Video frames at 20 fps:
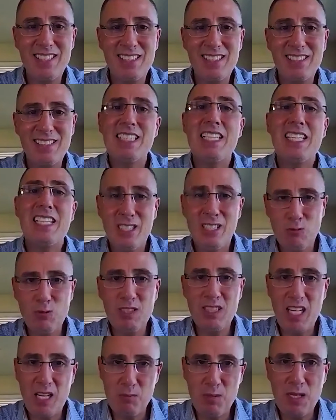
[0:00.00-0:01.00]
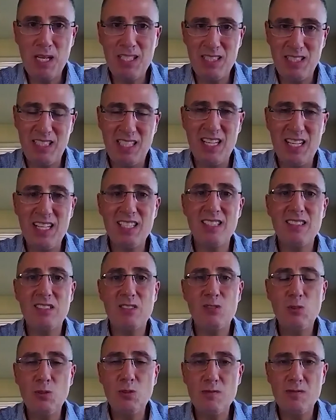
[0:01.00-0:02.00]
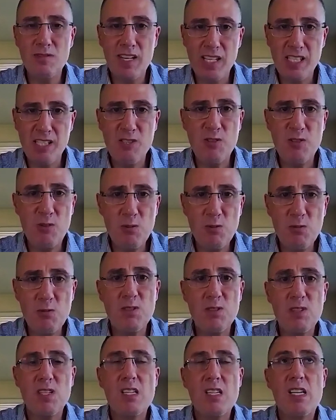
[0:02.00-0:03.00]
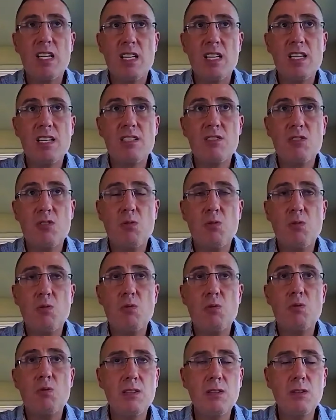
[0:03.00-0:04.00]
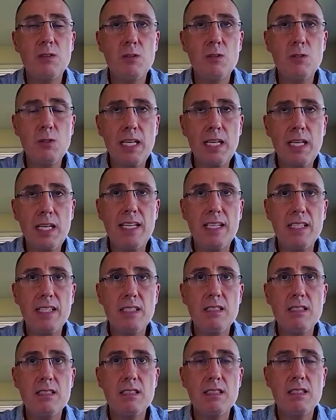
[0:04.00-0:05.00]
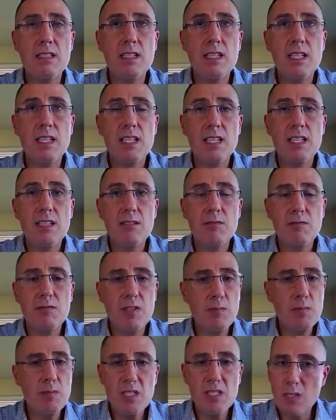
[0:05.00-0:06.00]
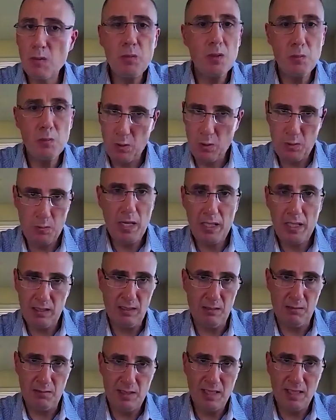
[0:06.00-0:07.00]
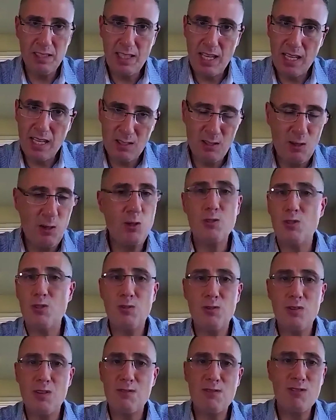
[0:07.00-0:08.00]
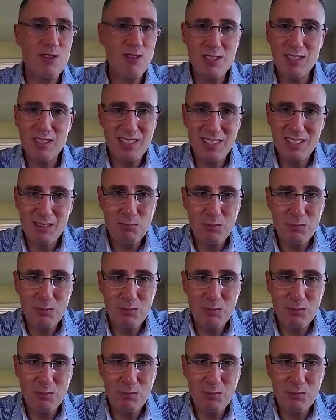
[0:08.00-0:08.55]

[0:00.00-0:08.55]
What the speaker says: dealing with that body, I do invite you to look at it from a simple perspective. And that's also the third,